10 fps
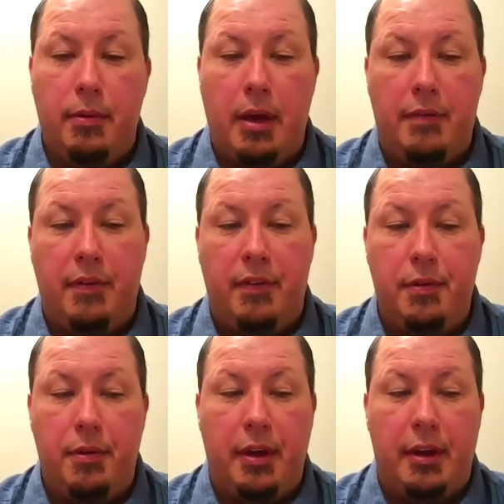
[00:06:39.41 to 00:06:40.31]
a
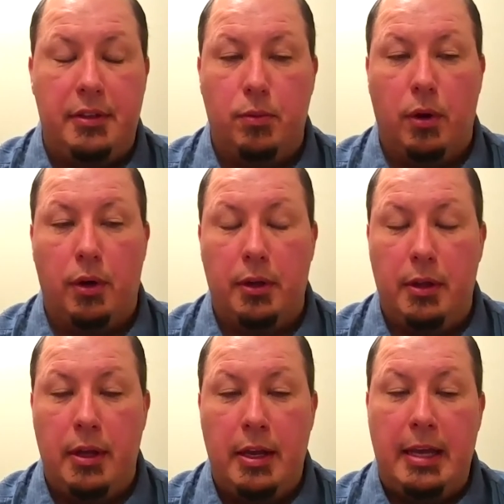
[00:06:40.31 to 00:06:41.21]
few things that's
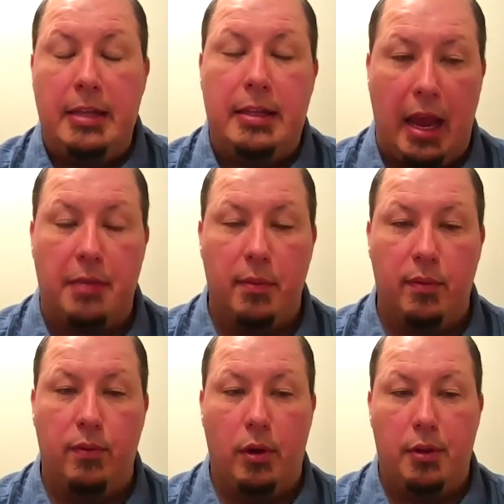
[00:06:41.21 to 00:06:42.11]
working in
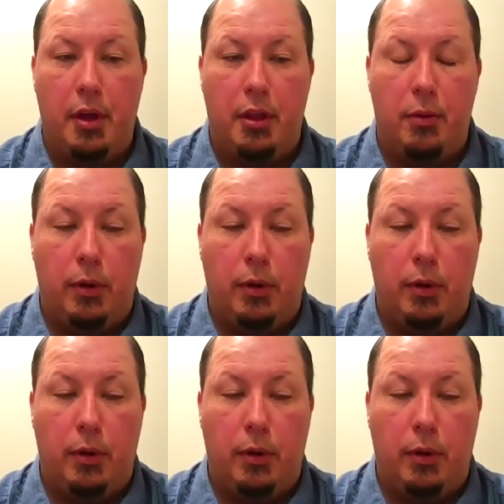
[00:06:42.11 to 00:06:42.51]
tandem with one another.